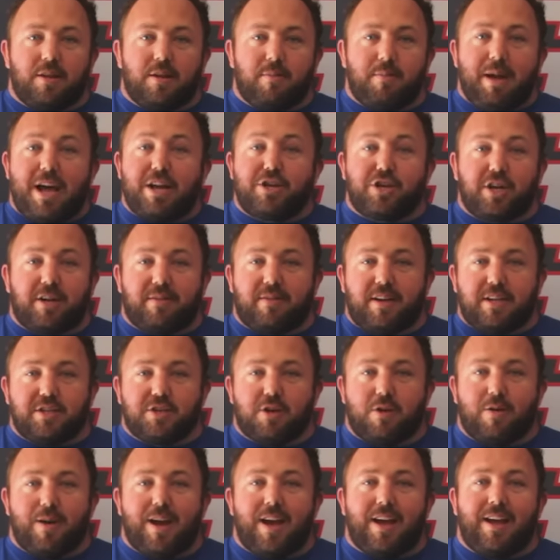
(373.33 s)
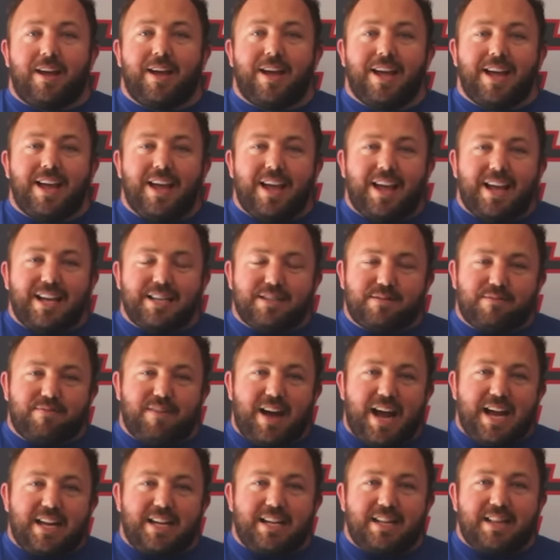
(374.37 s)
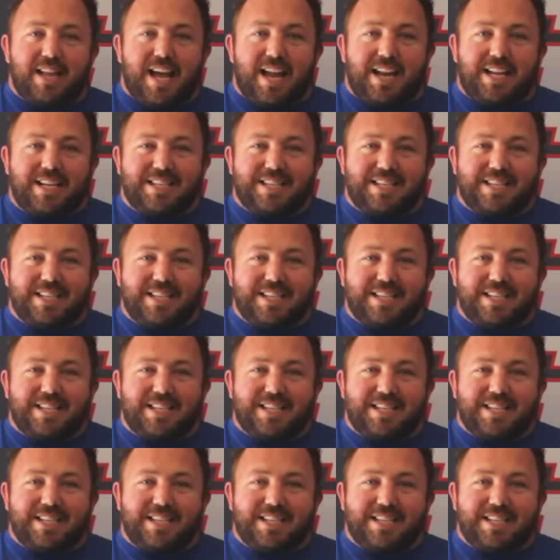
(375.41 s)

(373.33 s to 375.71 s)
the magic of SRA is finding that